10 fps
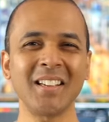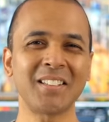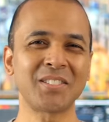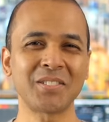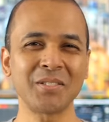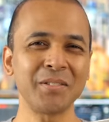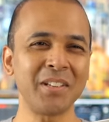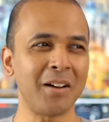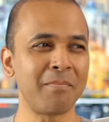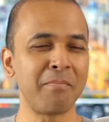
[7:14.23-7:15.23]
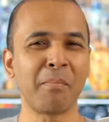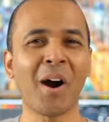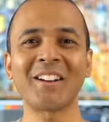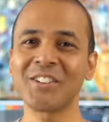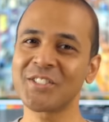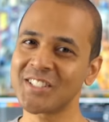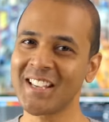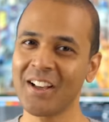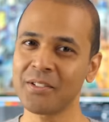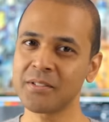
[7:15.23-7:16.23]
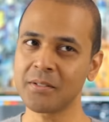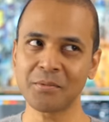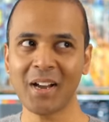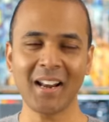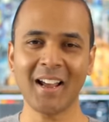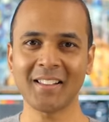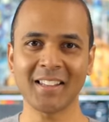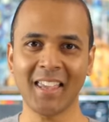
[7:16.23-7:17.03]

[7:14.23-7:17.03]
exude a modern sound right out of the